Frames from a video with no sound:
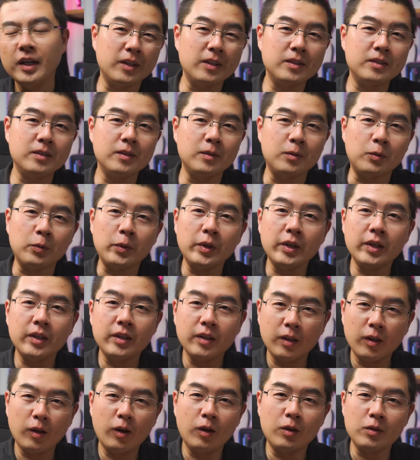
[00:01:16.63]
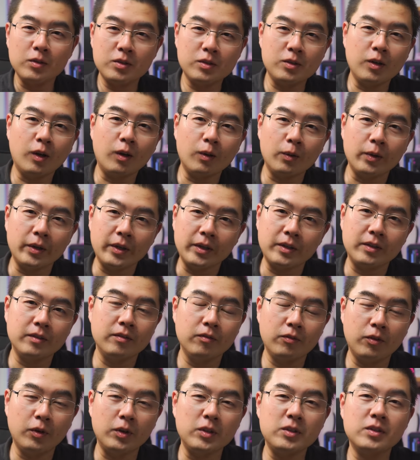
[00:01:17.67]
It's a really long story
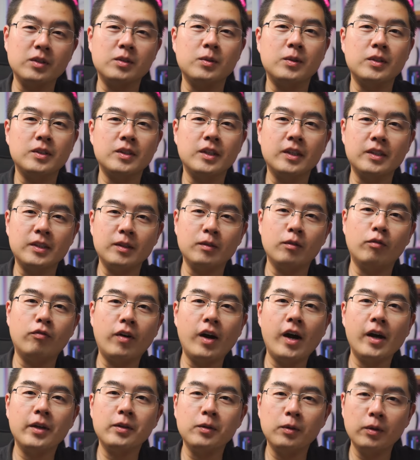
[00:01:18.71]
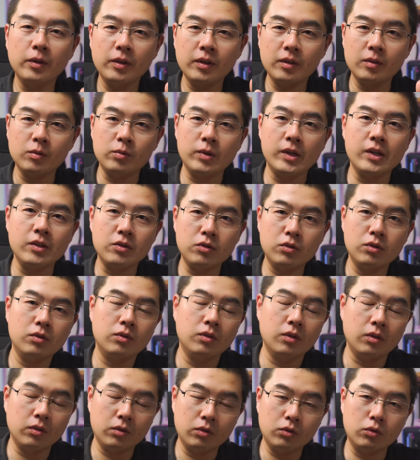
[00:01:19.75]
for Insta360 to finally reach
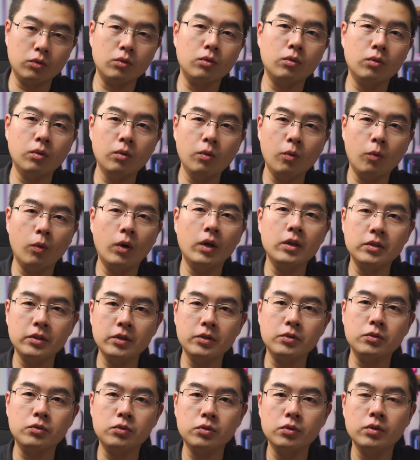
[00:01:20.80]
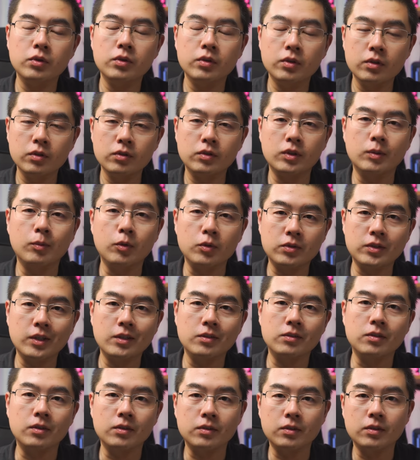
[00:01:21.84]
the dual 1-inch CMOS
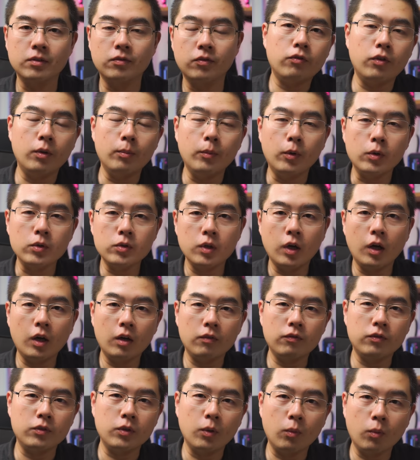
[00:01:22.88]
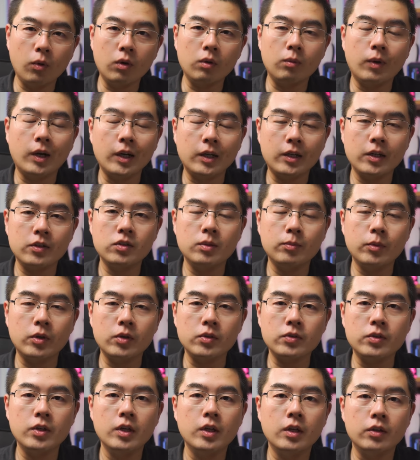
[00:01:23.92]
sensors. For most of the worldwide
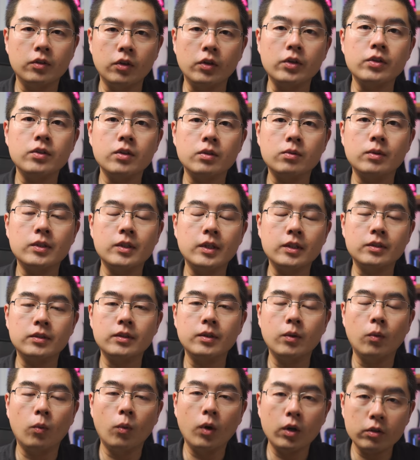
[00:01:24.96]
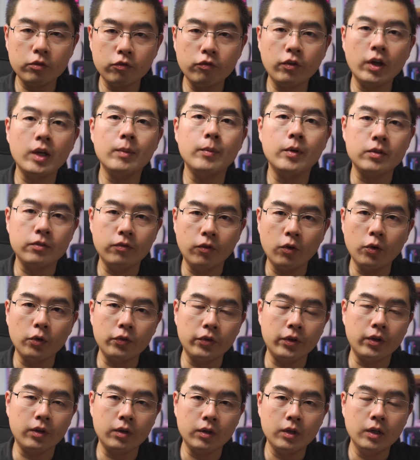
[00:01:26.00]
customers, the Insta360 was famous for
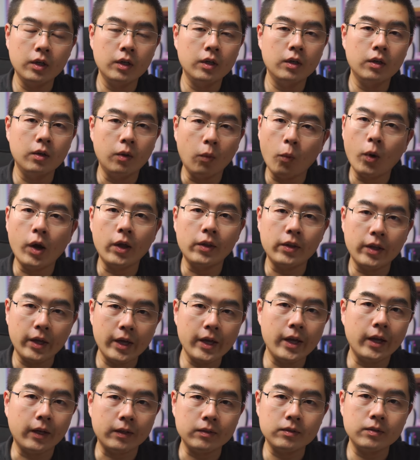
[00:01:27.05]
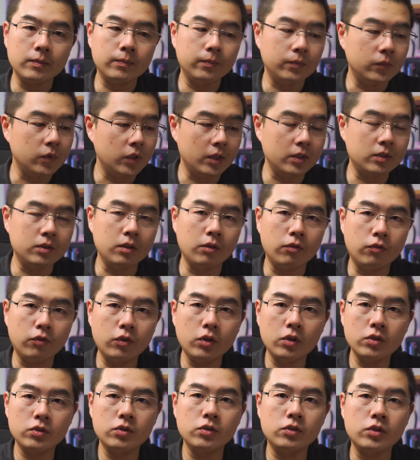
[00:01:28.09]
their One X. That is the
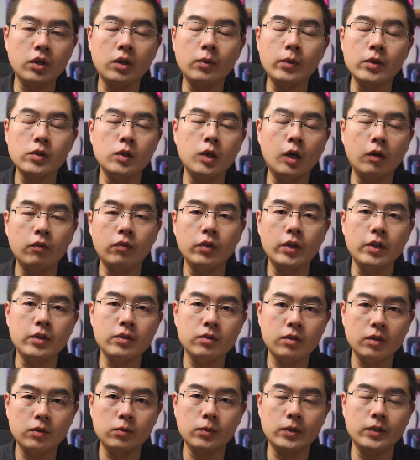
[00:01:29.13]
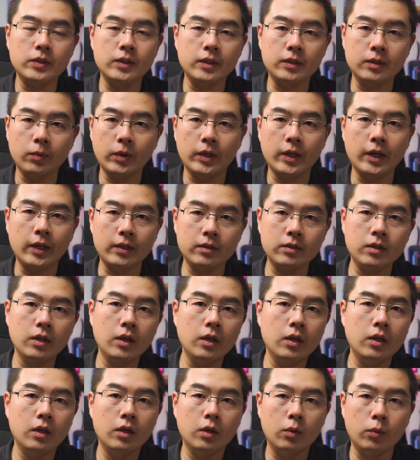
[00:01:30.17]
first generation of Insta360 One X
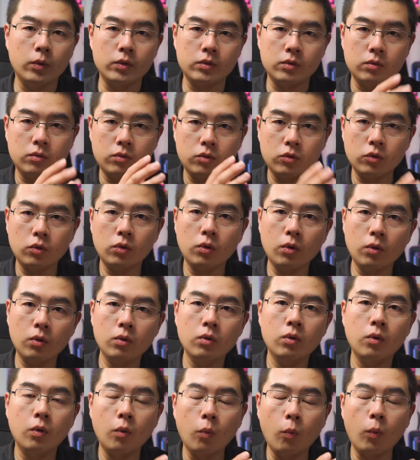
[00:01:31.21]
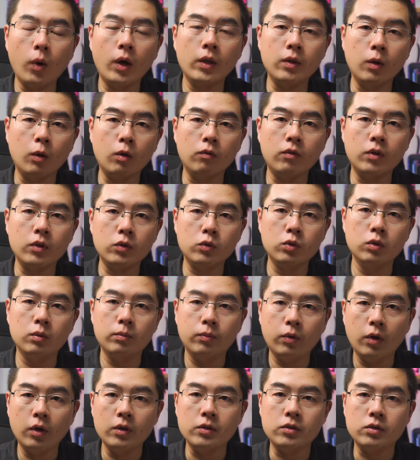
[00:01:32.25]
with dual
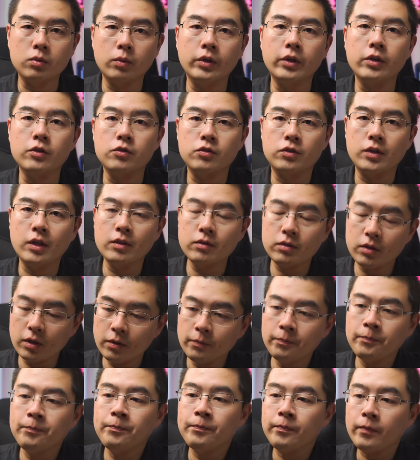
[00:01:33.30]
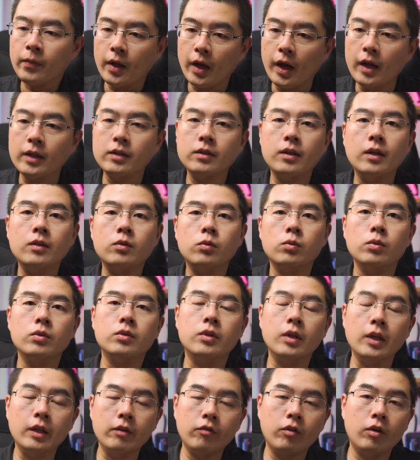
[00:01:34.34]
1/2.3-inch sensor, and that could
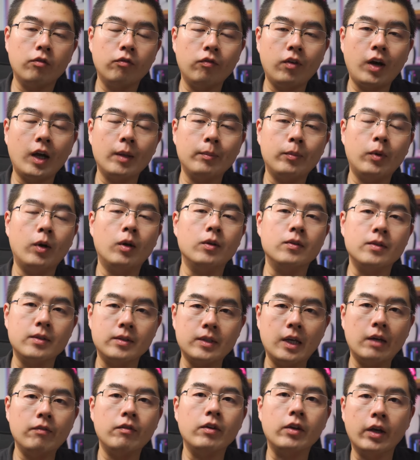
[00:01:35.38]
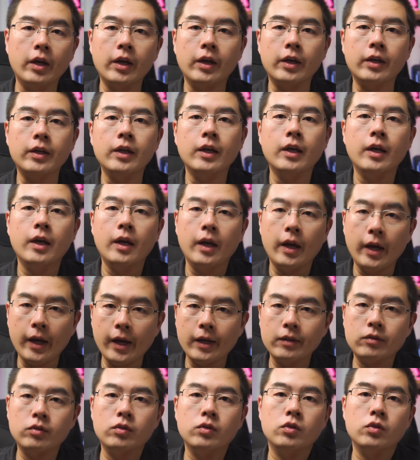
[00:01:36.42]
deliver 5.7K
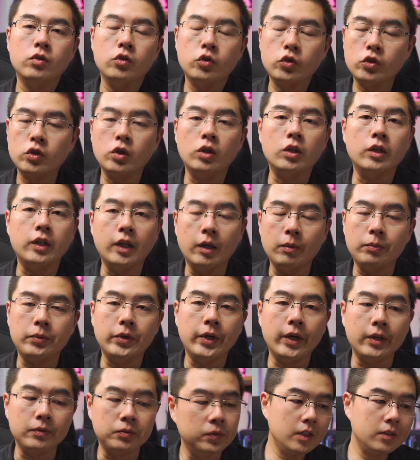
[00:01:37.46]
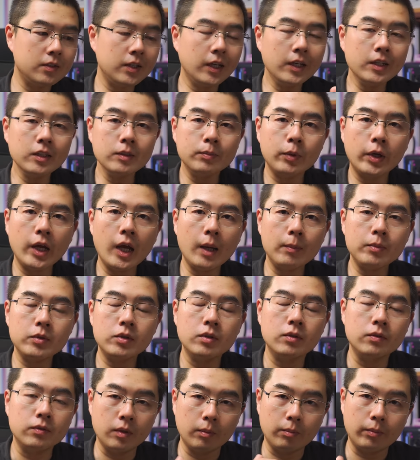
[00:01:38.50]
at 30 FPS. That is
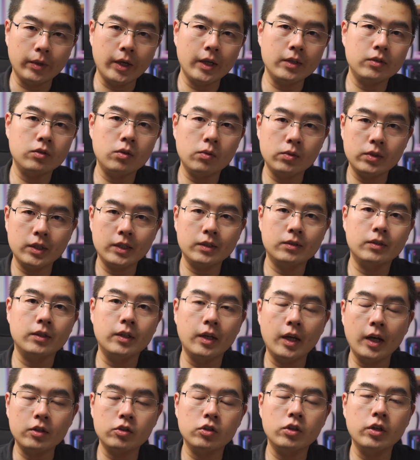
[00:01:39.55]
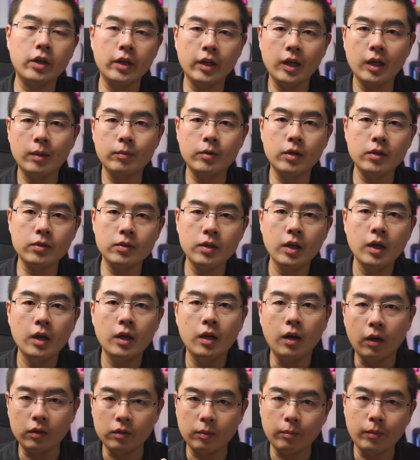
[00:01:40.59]
perhaps the best 360 action cameras
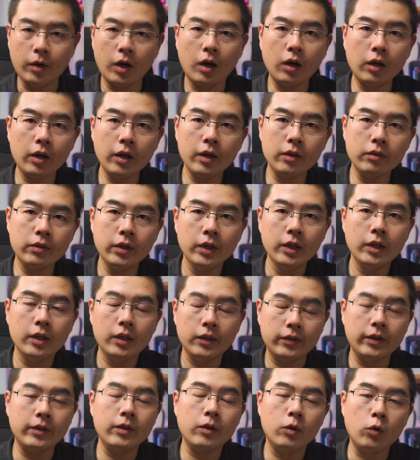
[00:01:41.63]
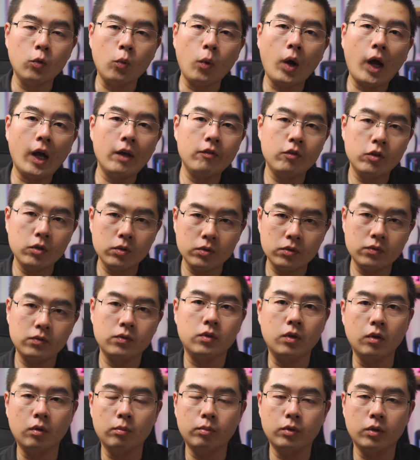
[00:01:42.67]
on the market that rivals
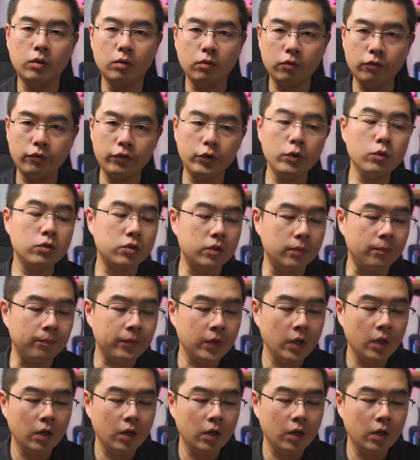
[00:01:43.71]
GoPro Fusion.